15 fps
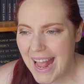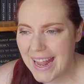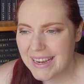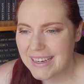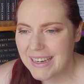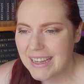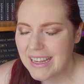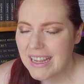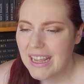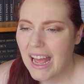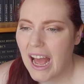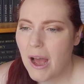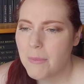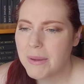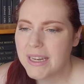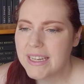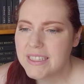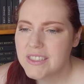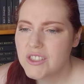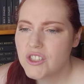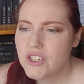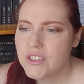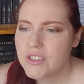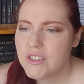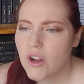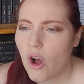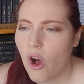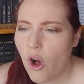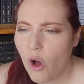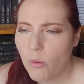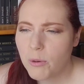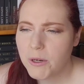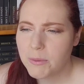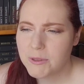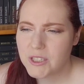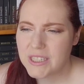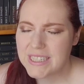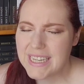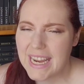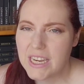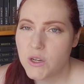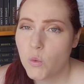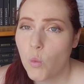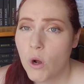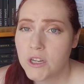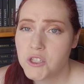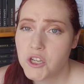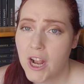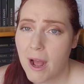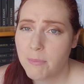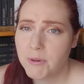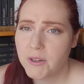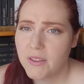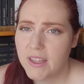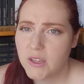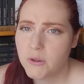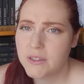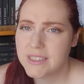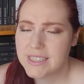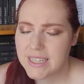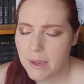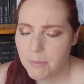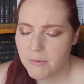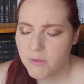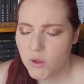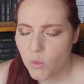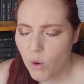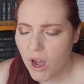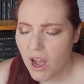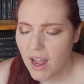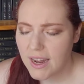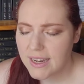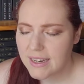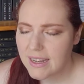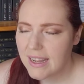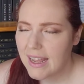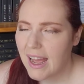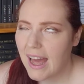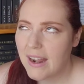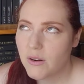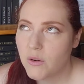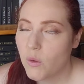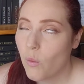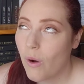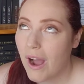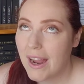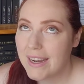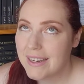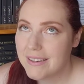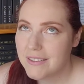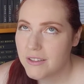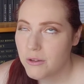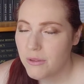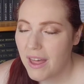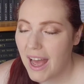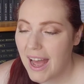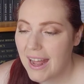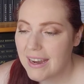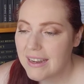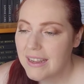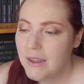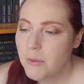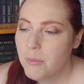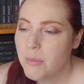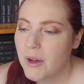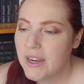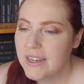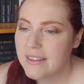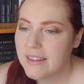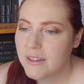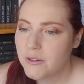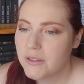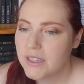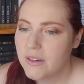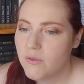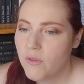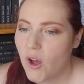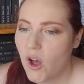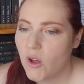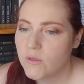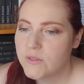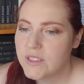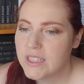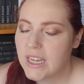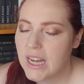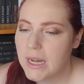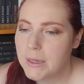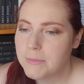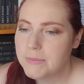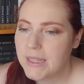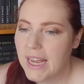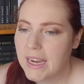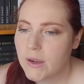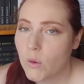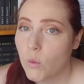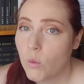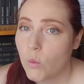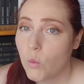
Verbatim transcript: end um, it is just all pretty much contained to one chapter that you can skip if you want i don't know why i didn't do that but it literally involved um, like